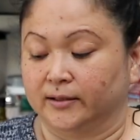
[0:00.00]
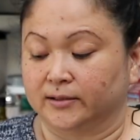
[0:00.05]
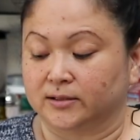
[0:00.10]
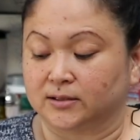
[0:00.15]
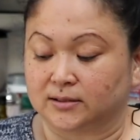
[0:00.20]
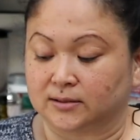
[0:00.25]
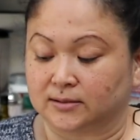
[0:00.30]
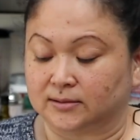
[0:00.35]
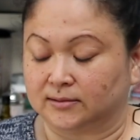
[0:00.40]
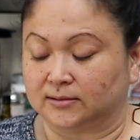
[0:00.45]
I
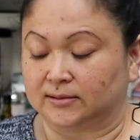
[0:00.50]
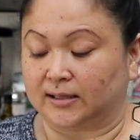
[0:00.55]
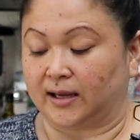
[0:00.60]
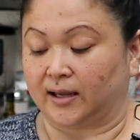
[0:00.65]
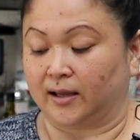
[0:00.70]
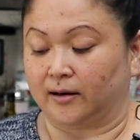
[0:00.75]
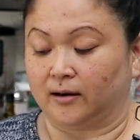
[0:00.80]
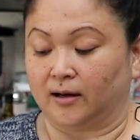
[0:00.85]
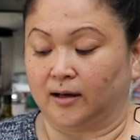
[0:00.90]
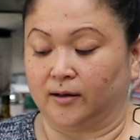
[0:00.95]

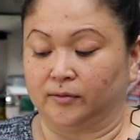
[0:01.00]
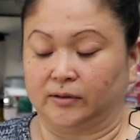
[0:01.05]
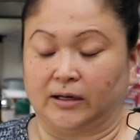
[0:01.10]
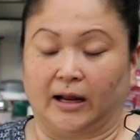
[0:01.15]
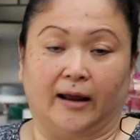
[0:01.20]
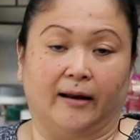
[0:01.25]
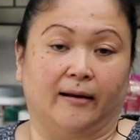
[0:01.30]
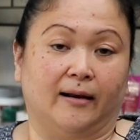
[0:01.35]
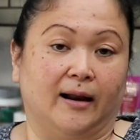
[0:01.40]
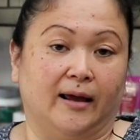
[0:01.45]
take it
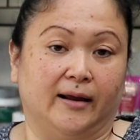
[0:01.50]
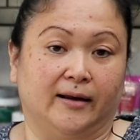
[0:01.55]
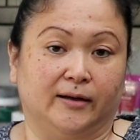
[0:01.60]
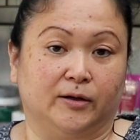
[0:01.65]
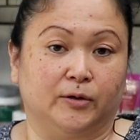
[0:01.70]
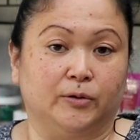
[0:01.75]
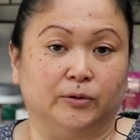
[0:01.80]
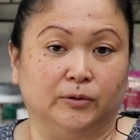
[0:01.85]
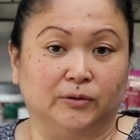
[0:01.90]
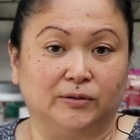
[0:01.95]
out and let
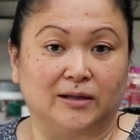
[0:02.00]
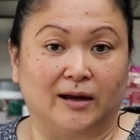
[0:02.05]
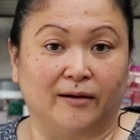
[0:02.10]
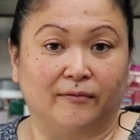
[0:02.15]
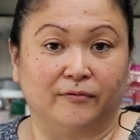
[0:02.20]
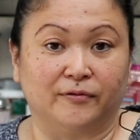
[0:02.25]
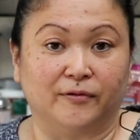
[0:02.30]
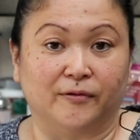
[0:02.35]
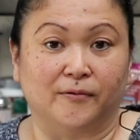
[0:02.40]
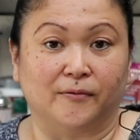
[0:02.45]
it cool
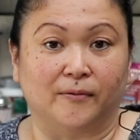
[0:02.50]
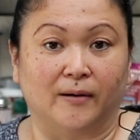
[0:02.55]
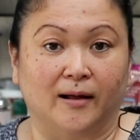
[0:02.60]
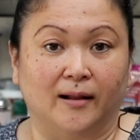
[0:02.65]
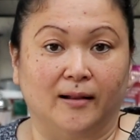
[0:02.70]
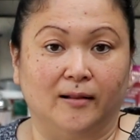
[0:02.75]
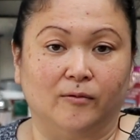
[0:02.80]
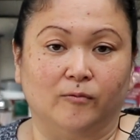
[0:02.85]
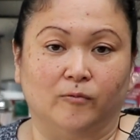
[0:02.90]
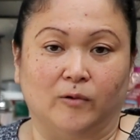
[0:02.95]
down for a
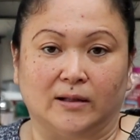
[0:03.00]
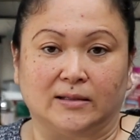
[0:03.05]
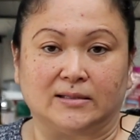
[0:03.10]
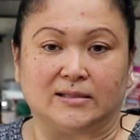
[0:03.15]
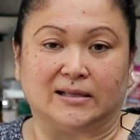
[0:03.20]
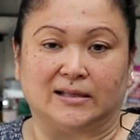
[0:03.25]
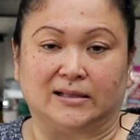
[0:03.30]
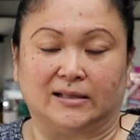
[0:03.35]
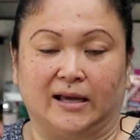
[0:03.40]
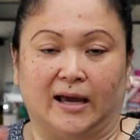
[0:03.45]
while.
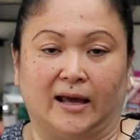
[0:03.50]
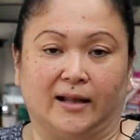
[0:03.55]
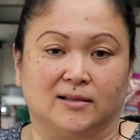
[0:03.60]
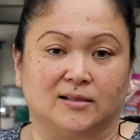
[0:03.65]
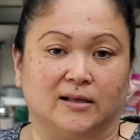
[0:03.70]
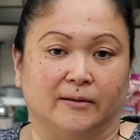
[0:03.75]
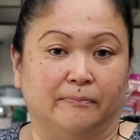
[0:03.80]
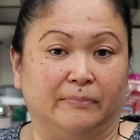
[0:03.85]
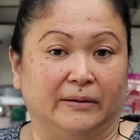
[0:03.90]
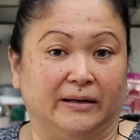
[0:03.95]
Once it
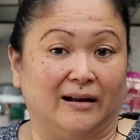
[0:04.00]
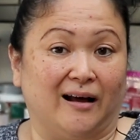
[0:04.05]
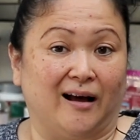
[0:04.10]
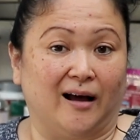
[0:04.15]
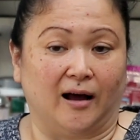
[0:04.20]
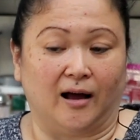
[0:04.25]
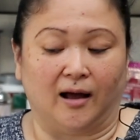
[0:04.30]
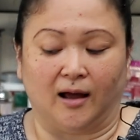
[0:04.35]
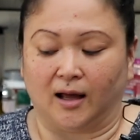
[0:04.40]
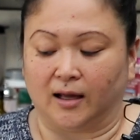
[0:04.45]
gets a bit
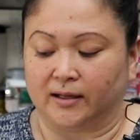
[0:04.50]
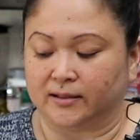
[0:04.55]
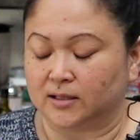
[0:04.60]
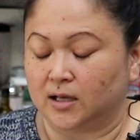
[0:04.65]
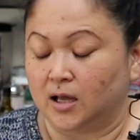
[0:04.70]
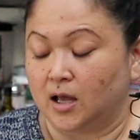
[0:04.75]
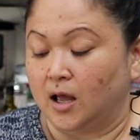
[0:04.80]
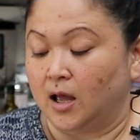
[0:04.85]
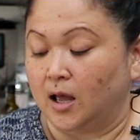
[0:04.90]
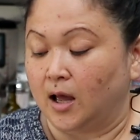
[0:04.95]
hard,
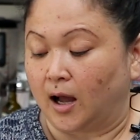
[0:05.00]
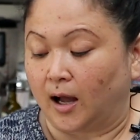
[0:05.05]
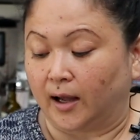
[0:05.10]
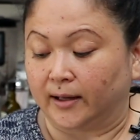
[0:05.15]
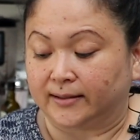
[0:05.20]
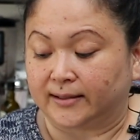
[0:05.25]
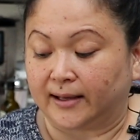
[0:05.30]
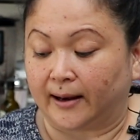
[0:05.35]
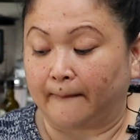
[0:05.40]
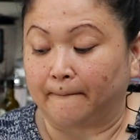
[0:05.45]

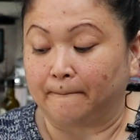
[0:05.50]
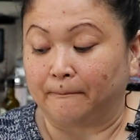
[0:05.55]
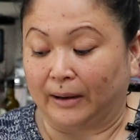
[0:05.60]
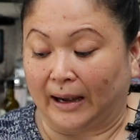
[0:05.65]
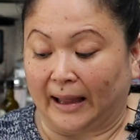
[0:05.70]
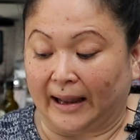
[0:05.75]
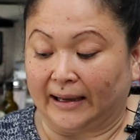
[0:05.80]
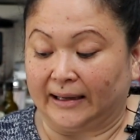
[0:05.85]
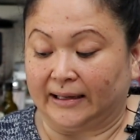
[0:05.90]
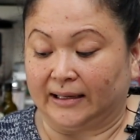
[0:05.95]
I then
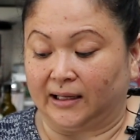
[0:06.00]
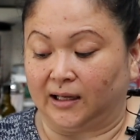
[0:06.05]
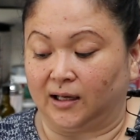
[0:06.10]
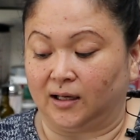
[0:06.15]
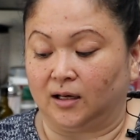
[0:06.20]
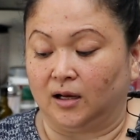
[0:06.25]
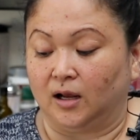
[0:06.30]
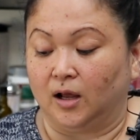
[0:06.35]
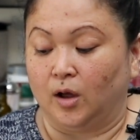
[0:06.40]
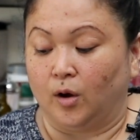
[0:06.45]
blend
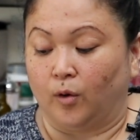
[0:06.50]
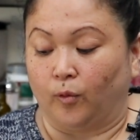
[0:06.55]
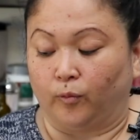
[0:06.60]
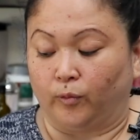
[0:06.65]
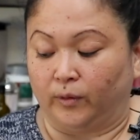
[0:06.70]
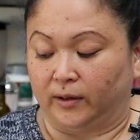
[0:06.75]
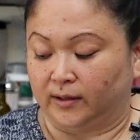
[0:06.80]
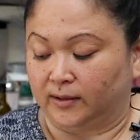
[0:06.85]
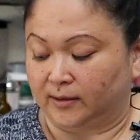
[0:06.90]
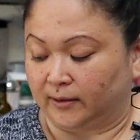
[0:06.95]
it
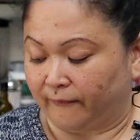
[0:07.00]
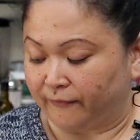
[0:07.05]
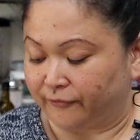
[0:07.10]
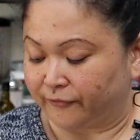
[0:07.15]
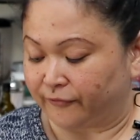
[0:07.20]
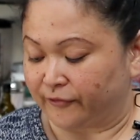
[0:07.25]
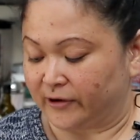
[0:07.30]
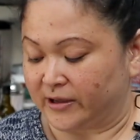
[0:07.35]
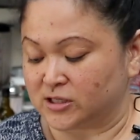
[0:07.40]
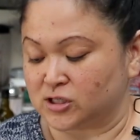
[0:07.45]
with
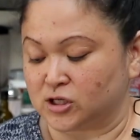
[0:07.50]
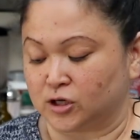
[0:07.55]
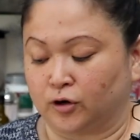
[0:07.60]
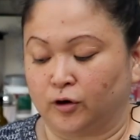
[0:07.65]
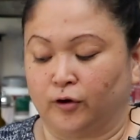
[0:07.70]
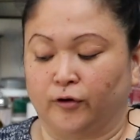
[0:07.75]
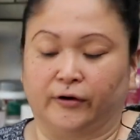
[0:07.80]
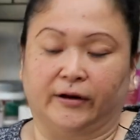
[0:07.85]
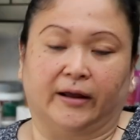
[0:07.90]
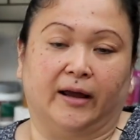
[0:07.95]
fresh
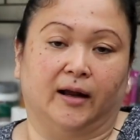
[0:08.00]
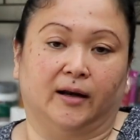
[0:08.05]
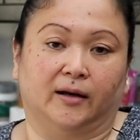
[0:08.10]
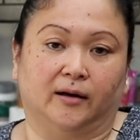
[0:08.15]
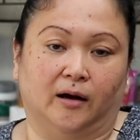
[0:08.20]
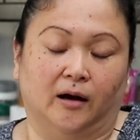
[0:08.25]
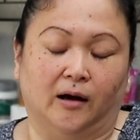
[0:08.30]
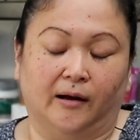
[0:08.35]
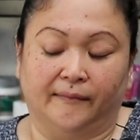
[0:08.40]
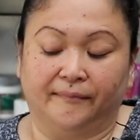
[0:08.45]

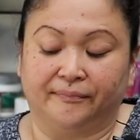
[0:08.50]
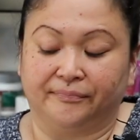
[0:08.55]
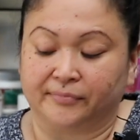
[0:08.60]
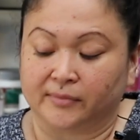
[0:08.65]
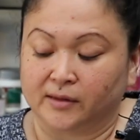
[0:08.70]
coriander.